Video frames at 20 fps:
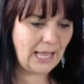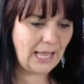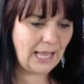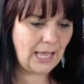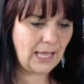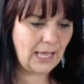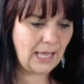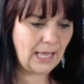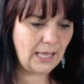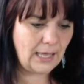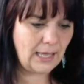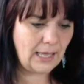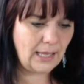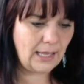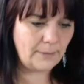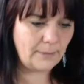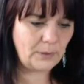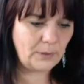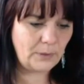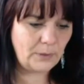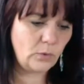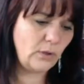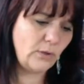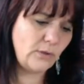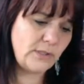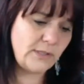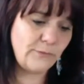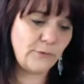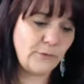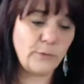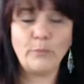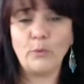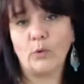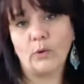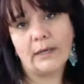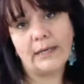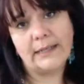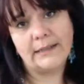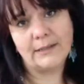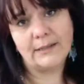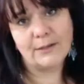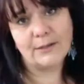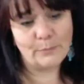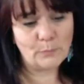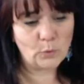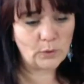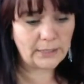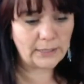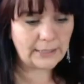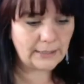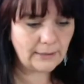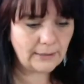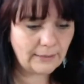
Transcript: Oh, lots of good mornings. Good morning.